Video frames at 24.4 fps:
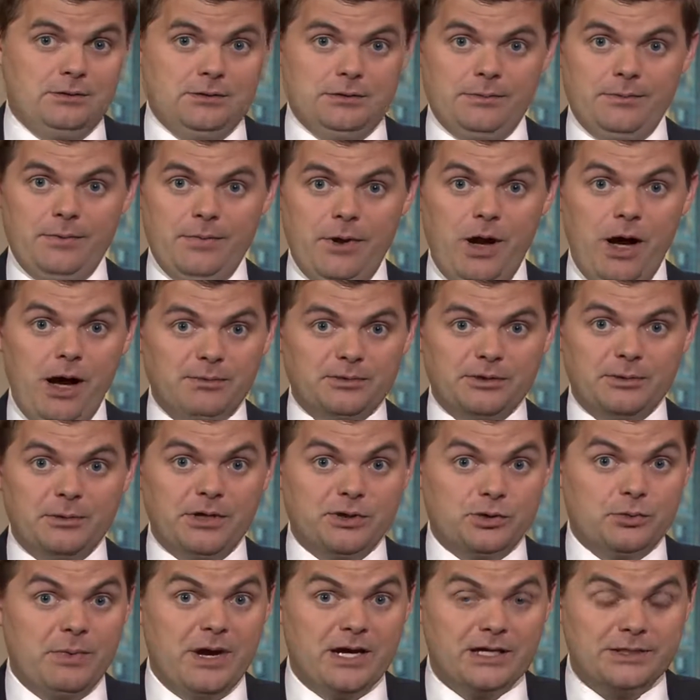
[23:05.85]
to
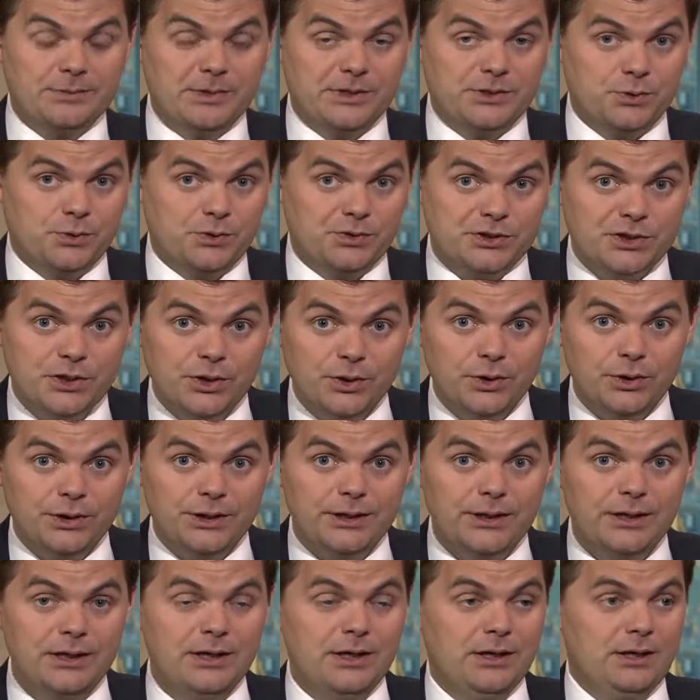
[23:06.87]
optimize or maximize Social
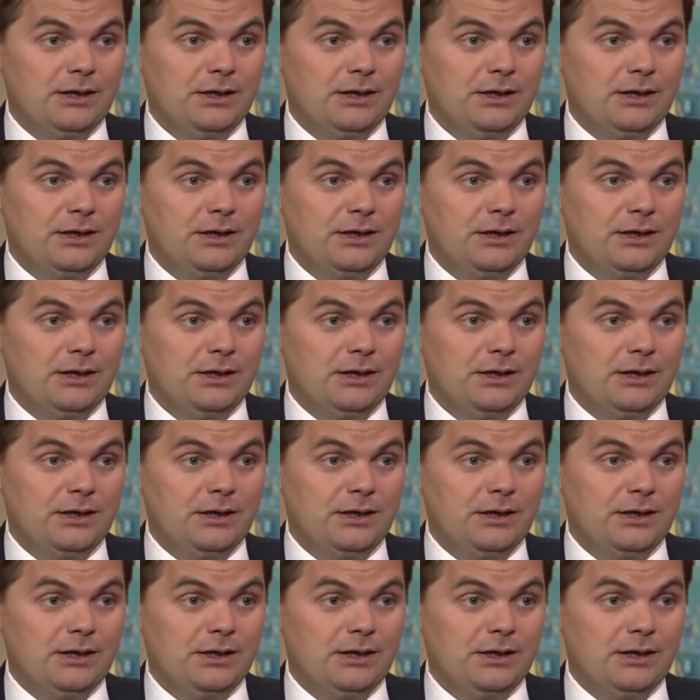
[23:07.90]
Security,